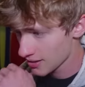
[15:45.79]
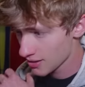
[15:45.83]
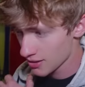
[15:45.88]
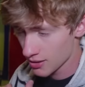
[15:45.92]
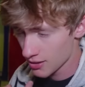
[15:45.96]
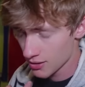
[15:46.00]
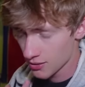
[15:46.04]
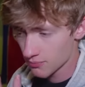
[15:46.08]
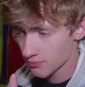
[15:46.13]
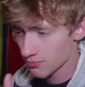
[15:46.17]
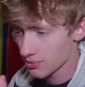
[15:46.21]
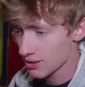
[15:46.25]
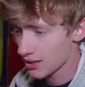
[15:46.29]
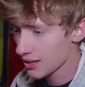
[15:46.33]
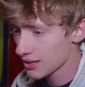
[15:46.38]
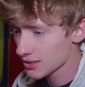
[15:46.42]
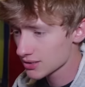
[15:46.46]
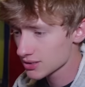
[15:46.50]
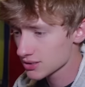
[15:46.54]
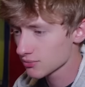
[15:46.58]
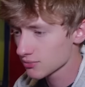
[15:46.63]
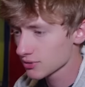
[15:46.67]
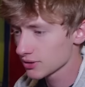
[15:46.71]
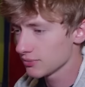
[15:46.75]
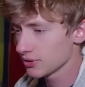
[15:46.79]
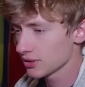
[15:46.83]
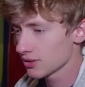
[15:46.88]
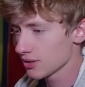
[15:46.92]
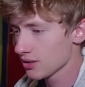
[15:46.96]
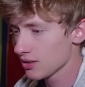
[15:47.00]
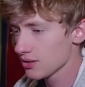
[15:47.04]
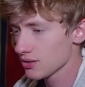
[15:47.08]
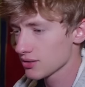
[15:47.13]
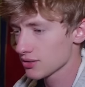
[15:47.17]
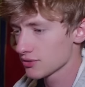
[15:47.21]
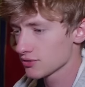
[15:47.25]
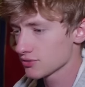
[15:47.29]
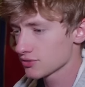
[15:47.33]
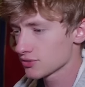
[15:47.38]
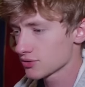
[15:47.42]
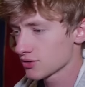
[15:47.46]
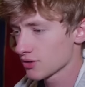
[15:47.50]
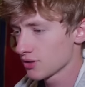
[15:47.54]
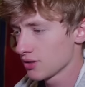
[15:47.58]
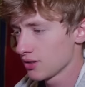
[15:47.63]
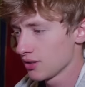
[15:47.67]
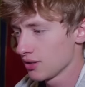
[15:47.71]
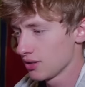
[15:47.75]
Possibly because
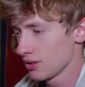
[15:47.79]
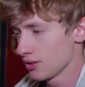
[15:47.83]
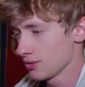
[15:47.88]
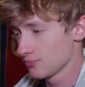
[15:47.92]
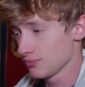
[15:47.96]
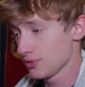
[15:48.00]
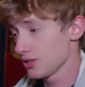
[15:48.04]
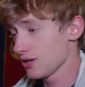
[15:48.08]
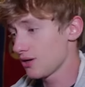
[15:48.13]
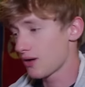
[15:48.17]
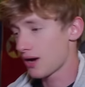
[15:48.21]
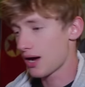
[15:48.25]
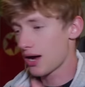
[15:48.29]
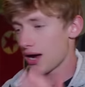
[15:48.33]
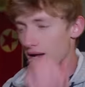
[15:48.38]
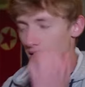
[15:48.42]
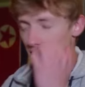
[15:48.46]
you know, I, let me